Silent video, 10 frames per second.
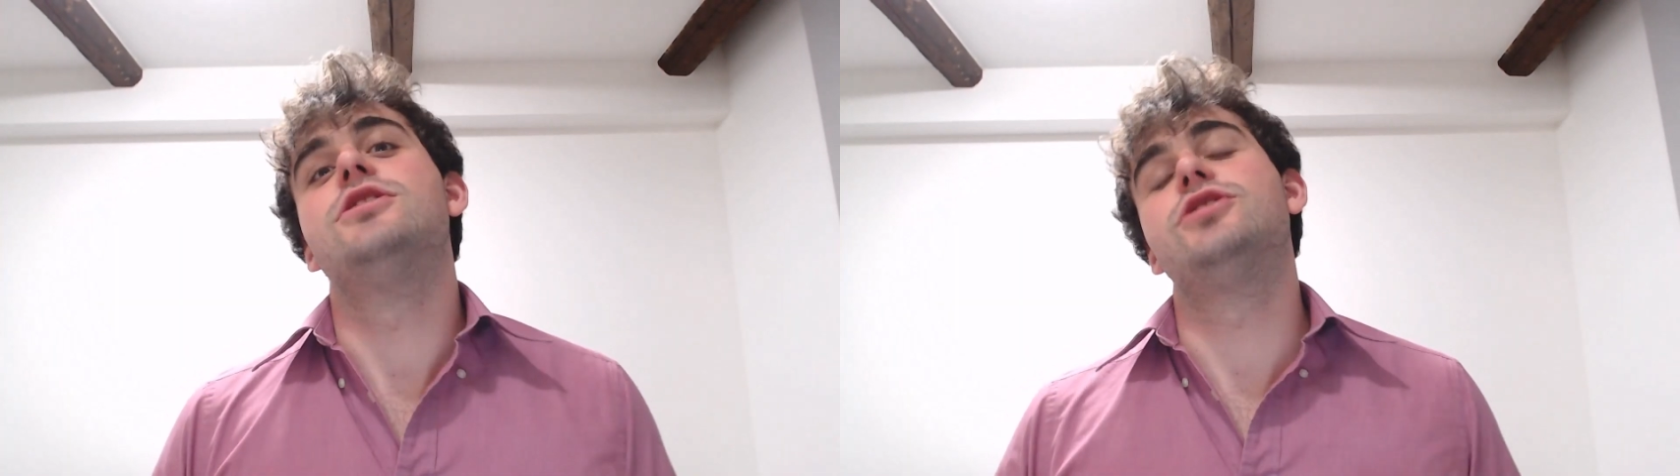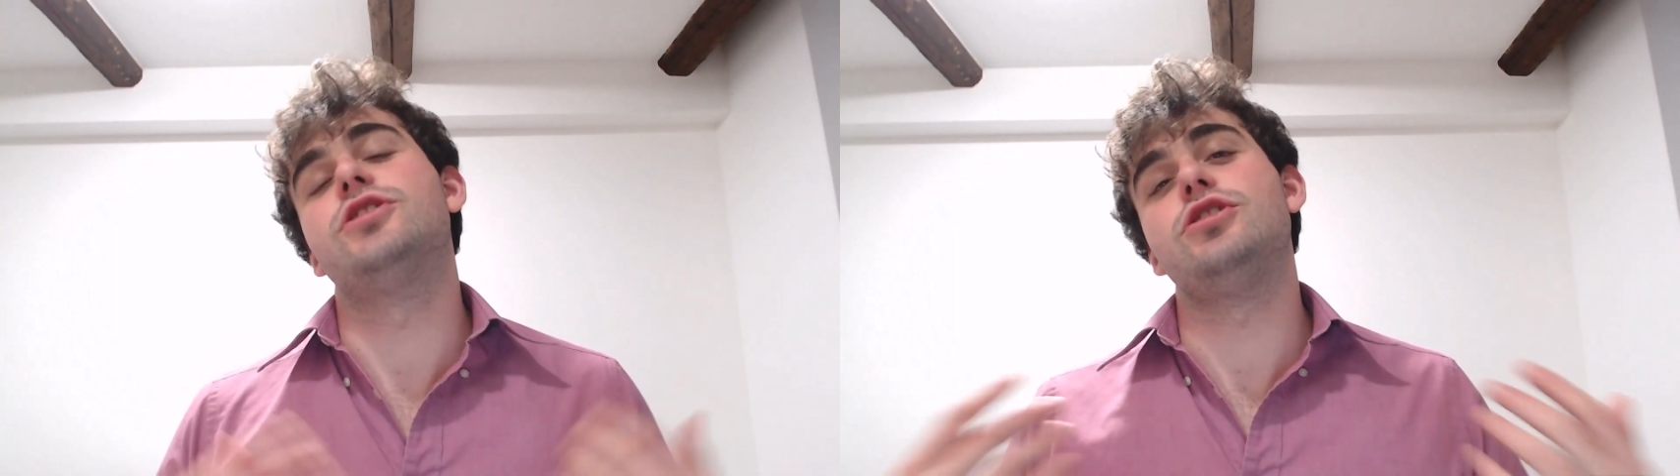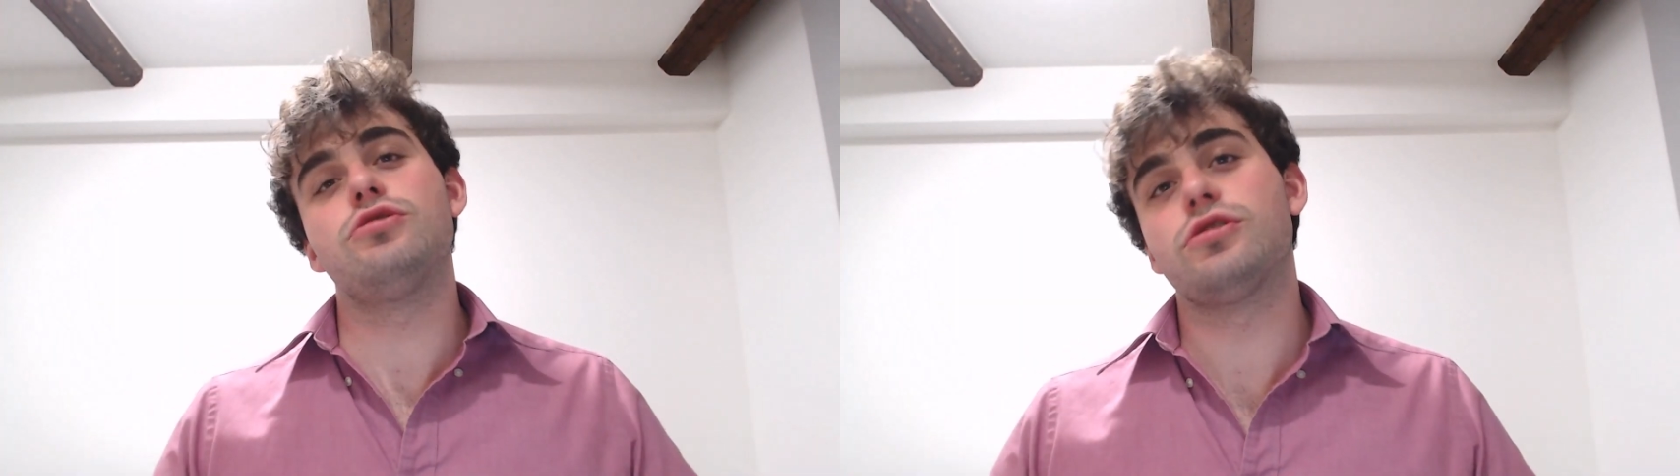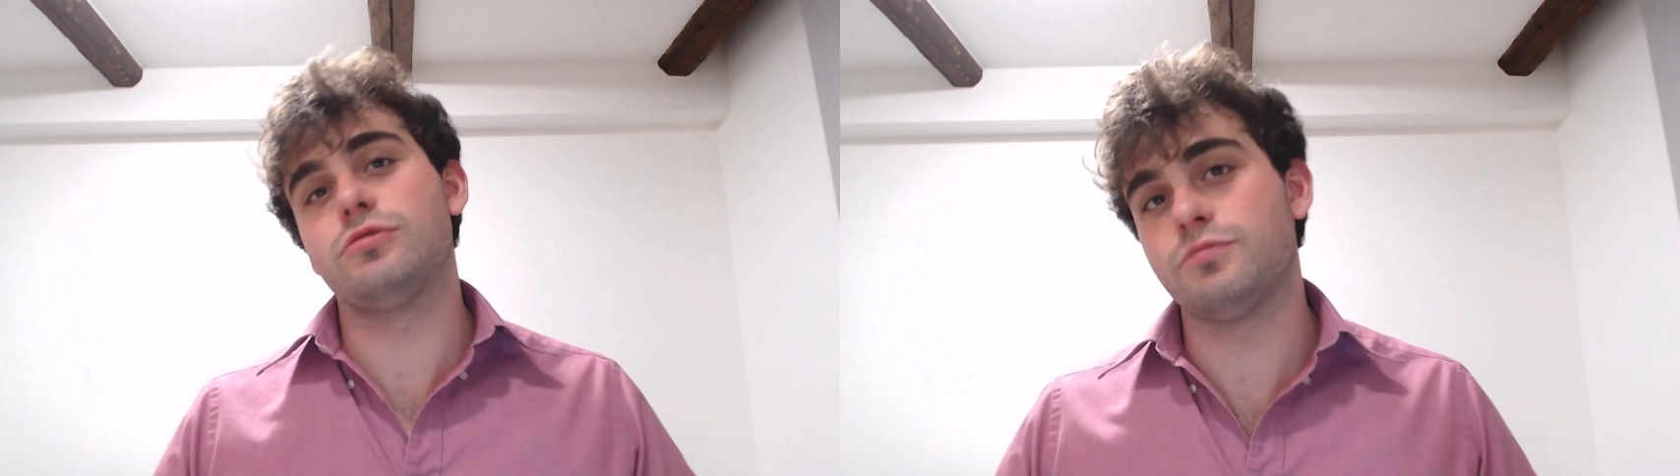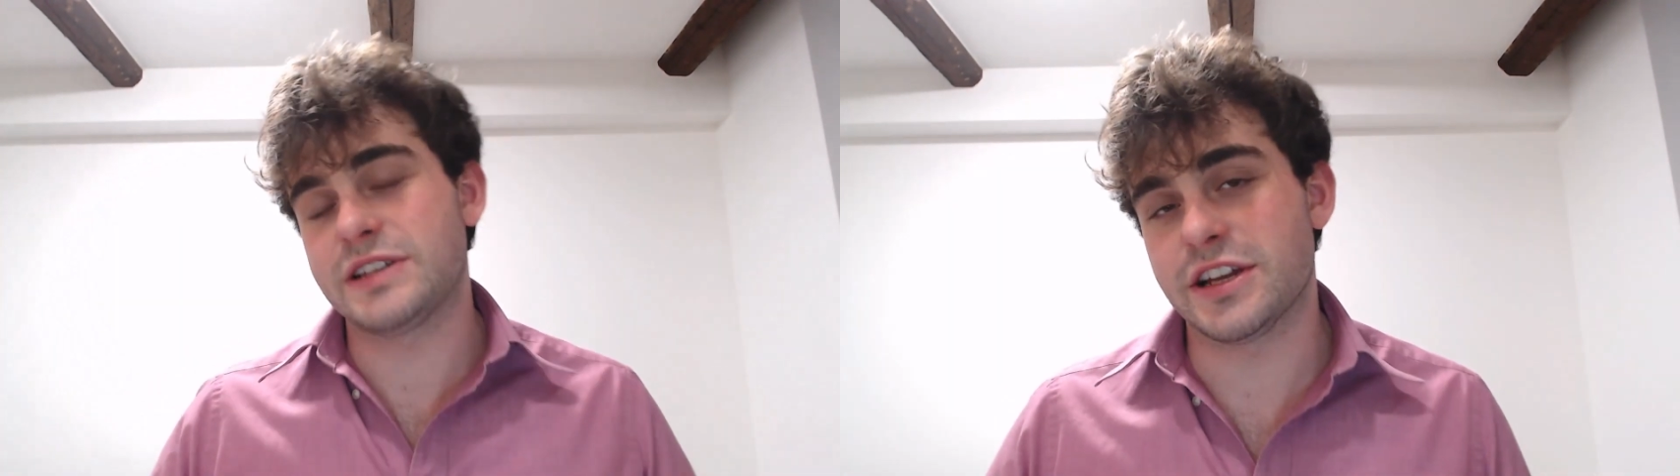so that you
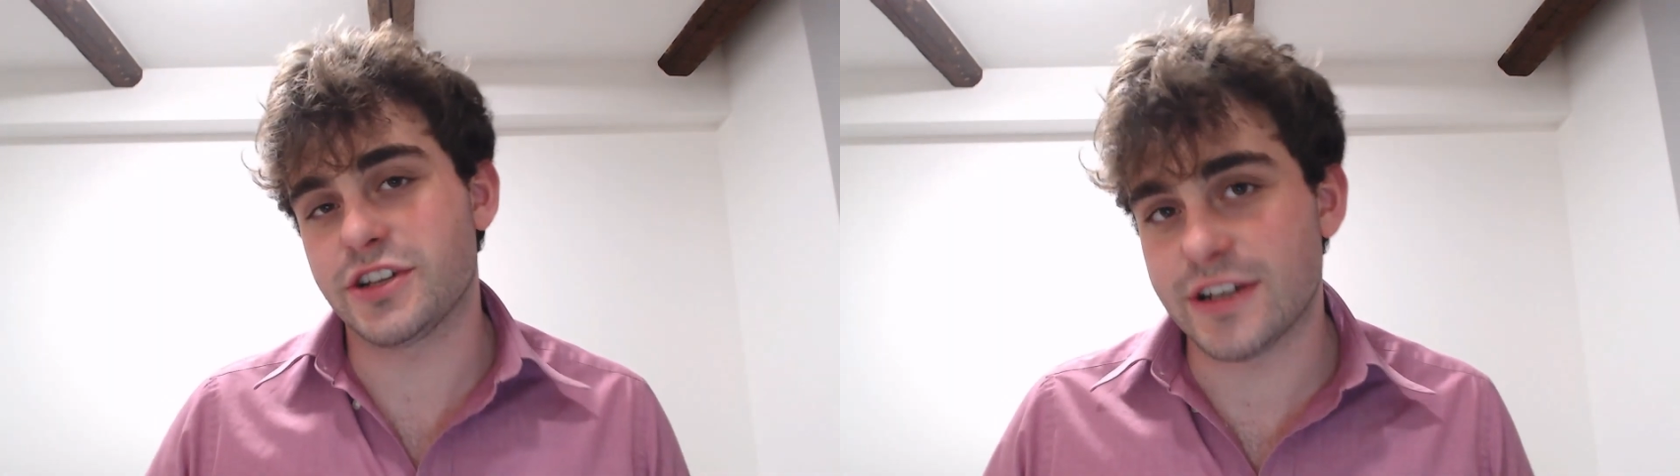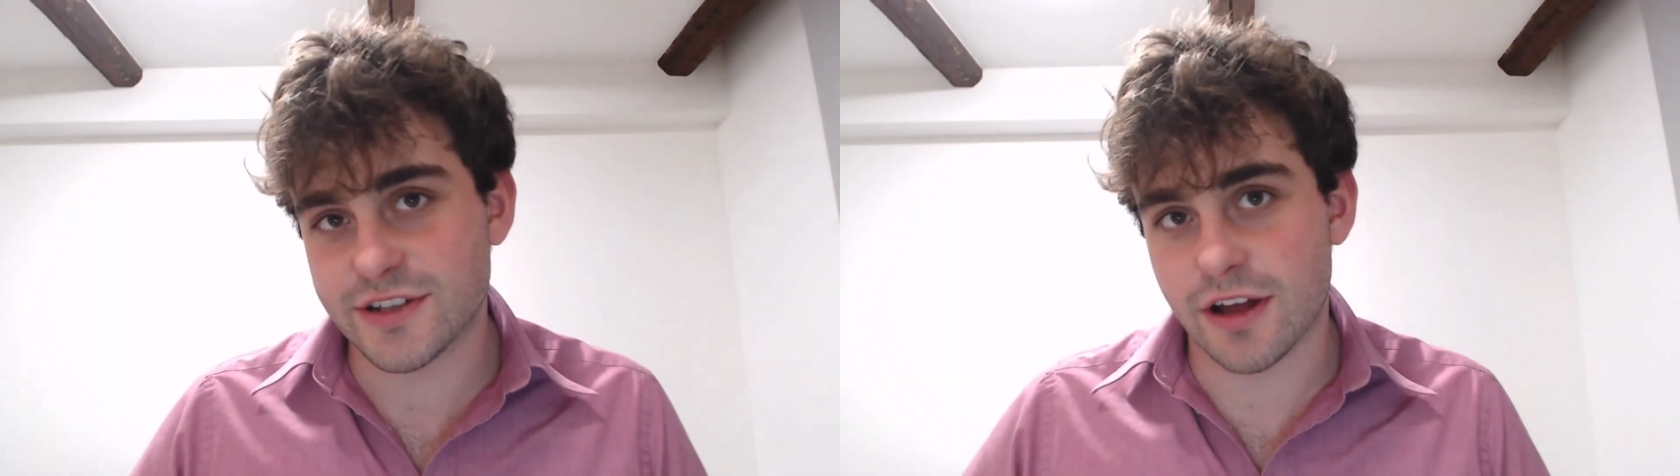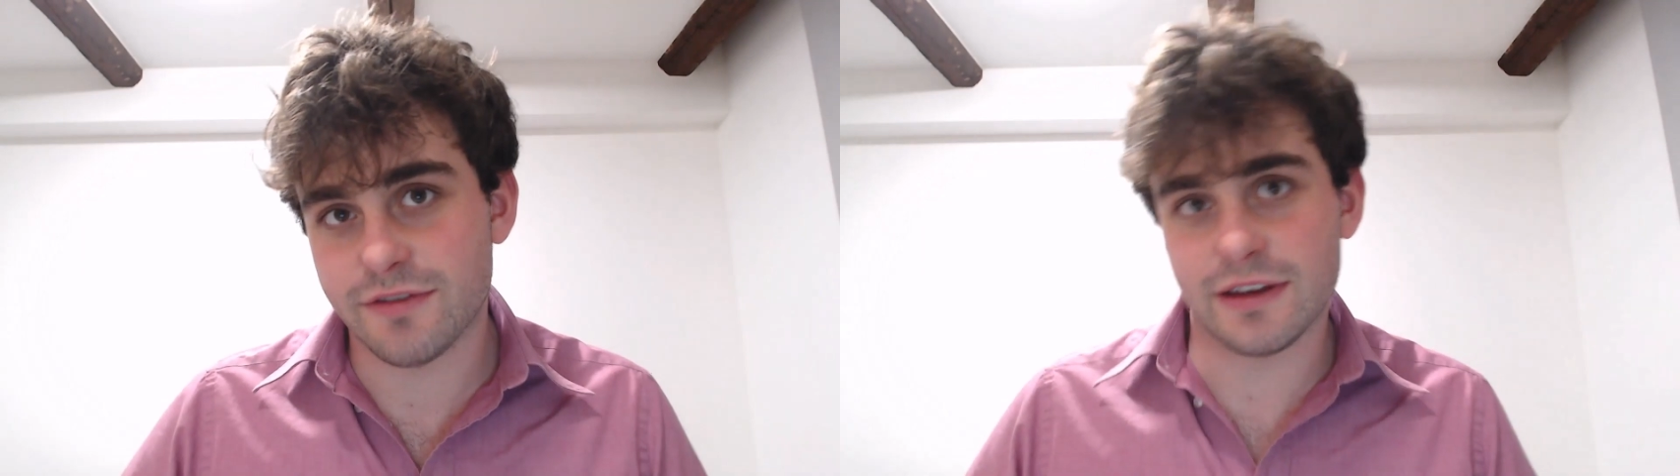can potentially start